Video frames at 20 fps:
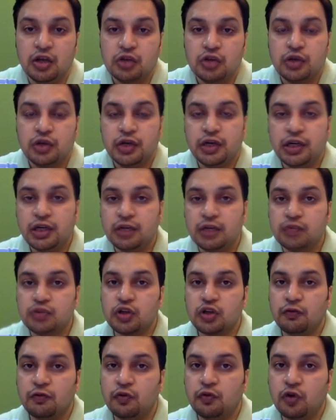So in
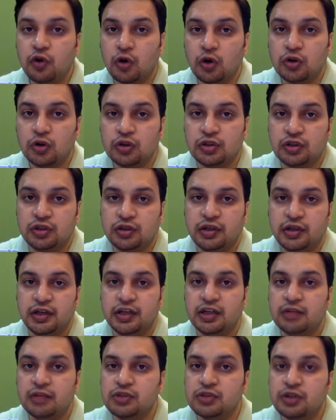terms of growth,
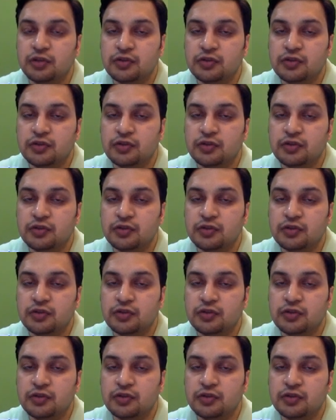in terms